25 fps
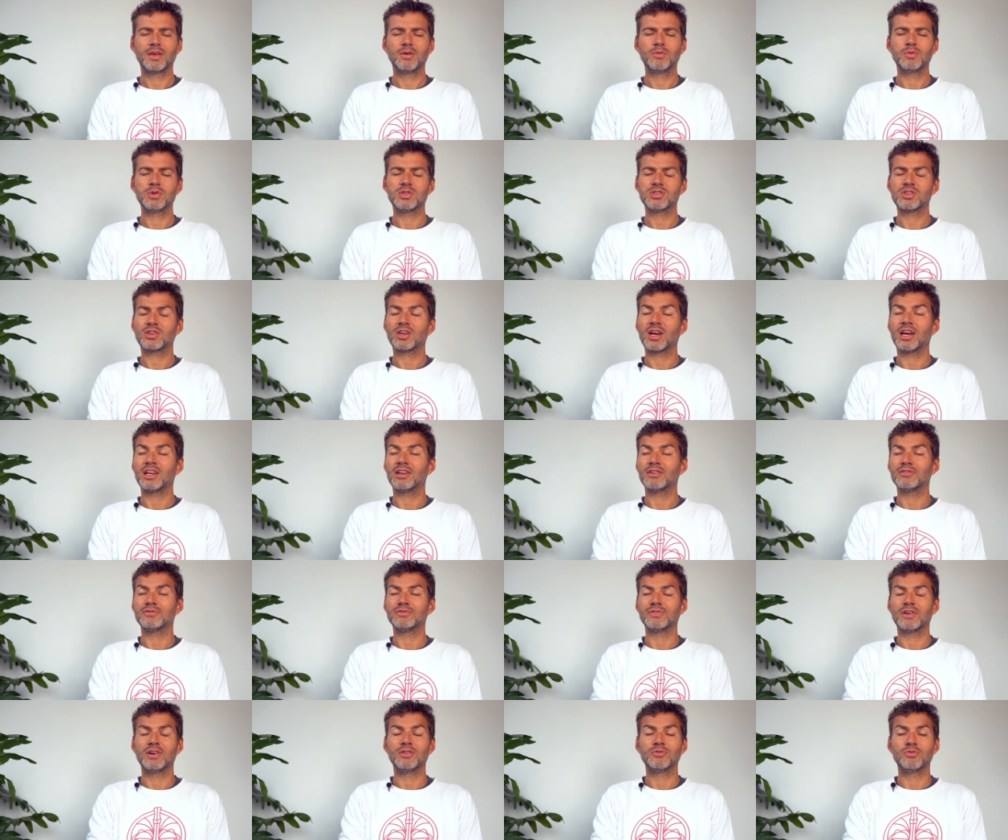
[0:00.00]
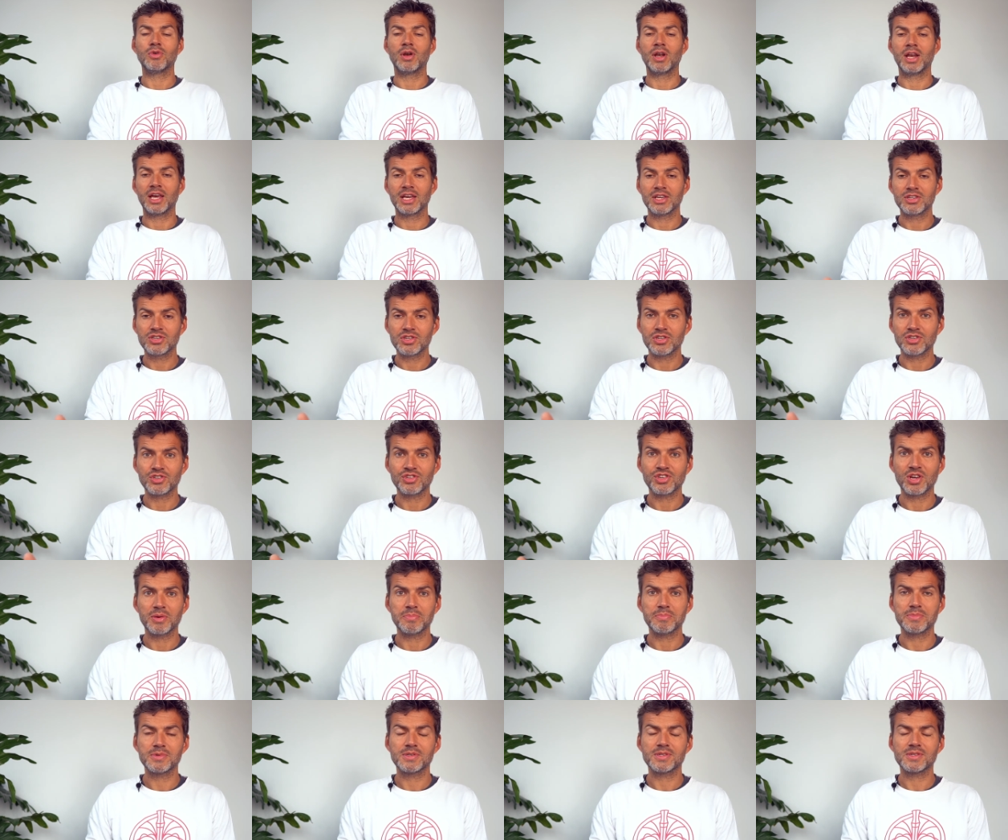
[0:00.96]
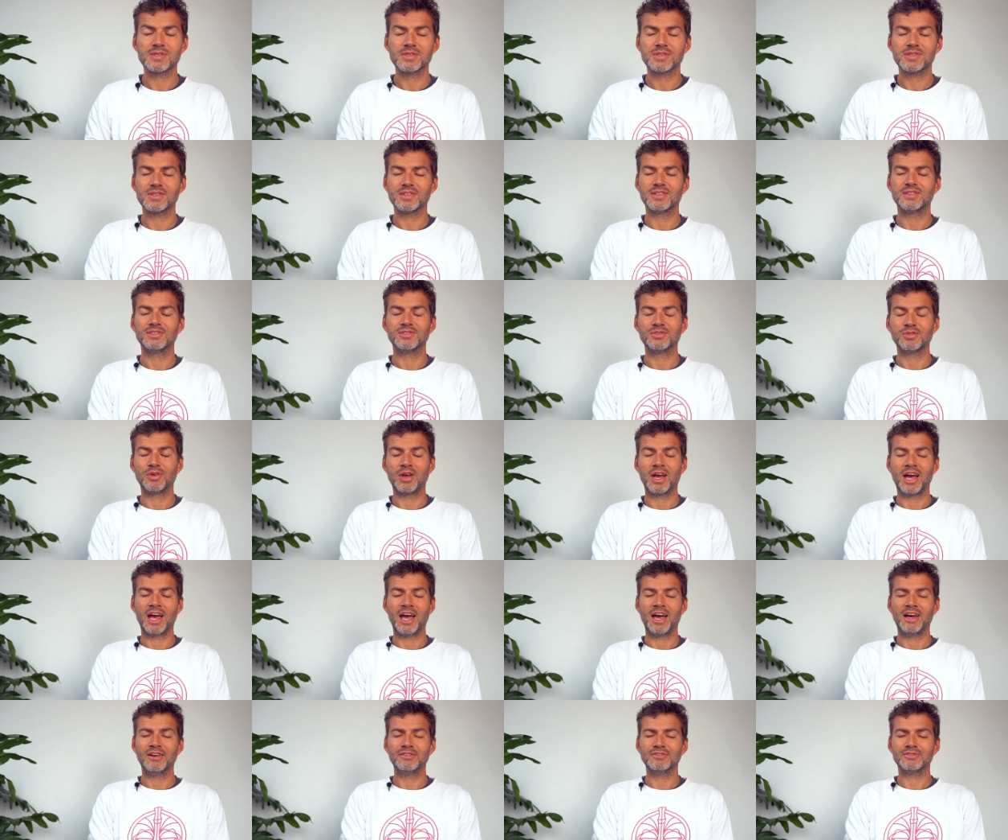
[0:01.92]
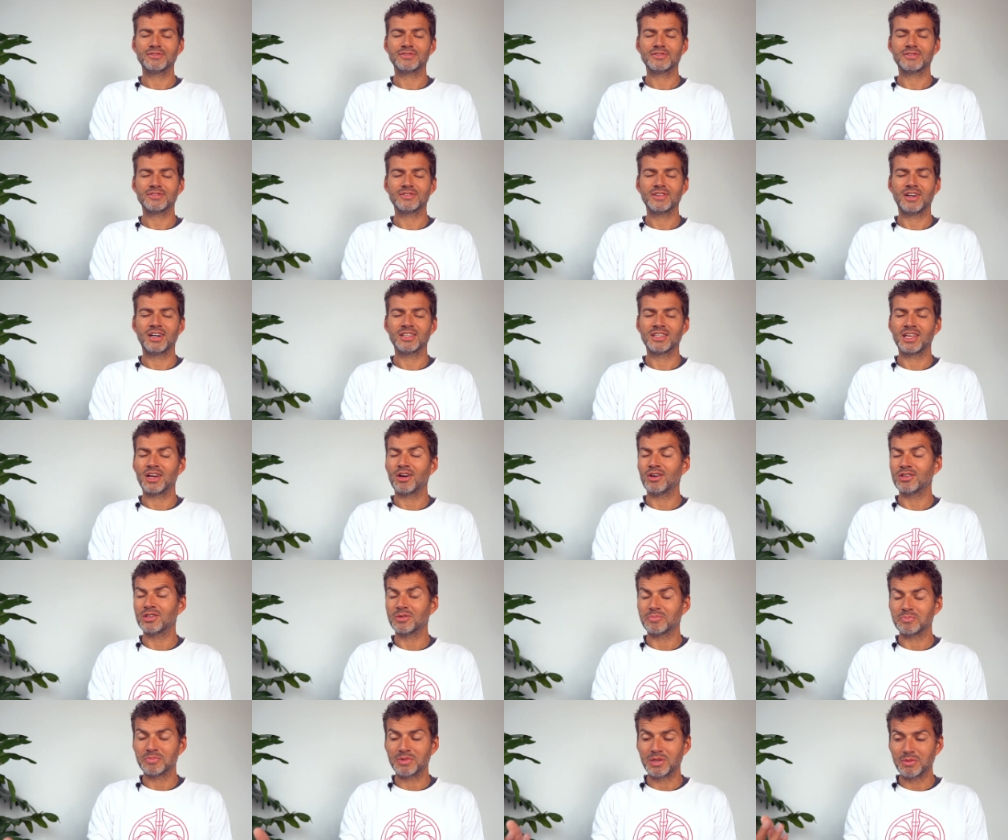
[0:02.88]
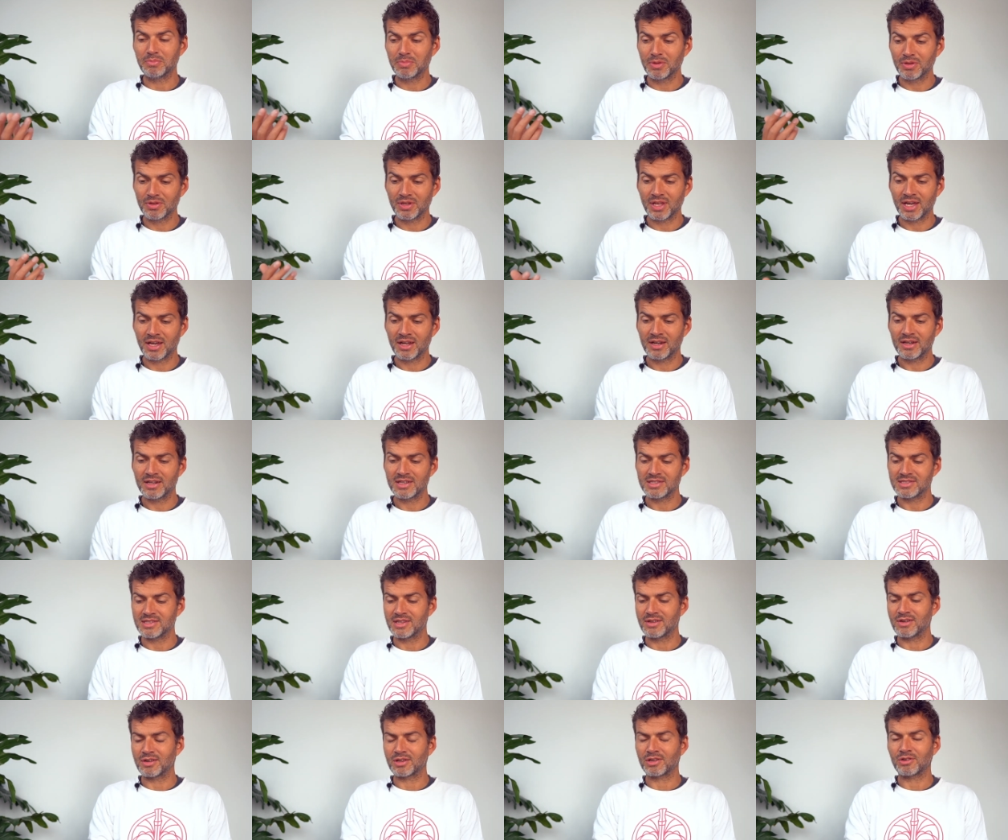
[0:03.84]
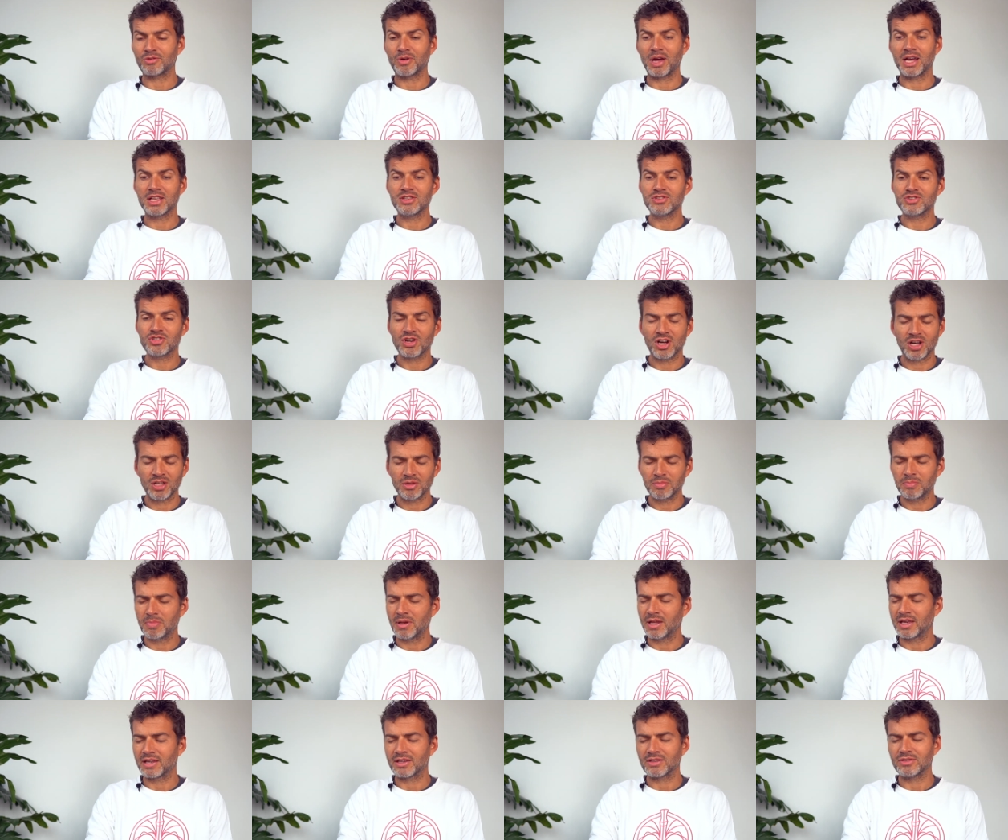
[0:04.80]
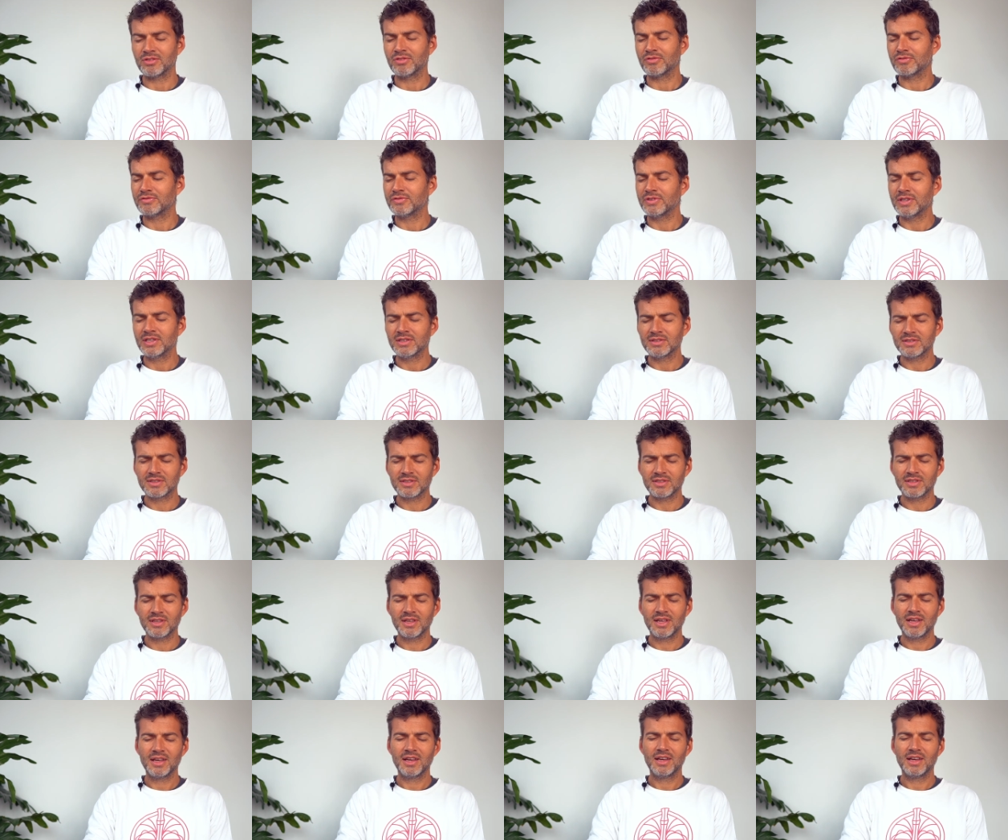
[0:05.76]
Which kind of relationships do you have? Are there other people there? Is there a grandchild playing your feet,